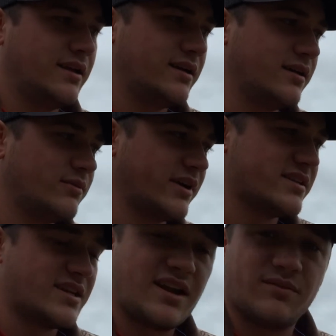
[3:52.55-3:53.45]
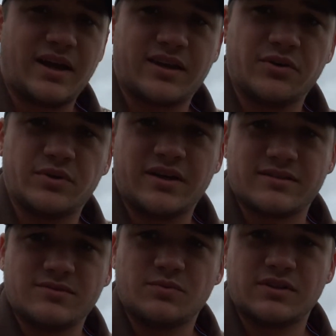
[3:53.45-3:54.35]
Like I said, I killed
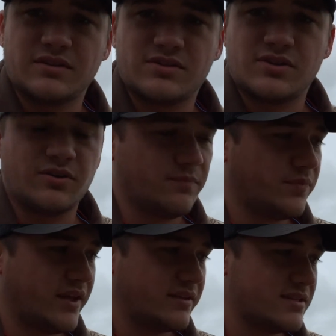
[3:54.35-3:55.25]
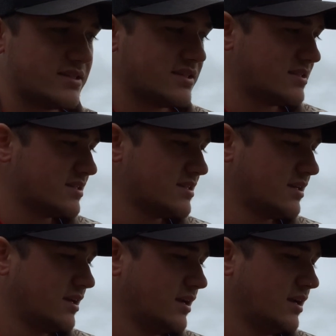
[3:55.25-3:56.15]
ducks with it this year at this distance.
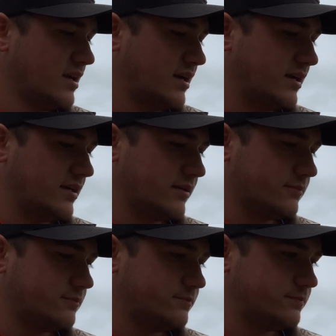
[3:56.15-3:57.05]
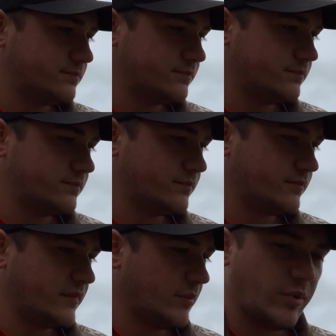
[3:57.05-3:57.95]
But
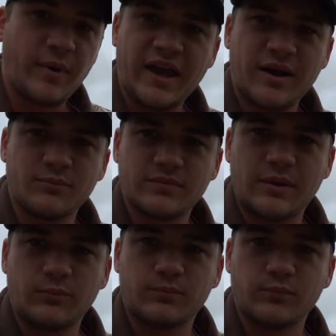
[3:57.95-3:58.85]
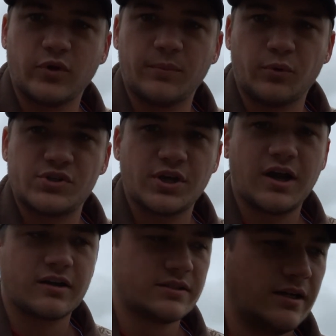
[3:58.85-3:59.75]
man, I'm really pretty shocked.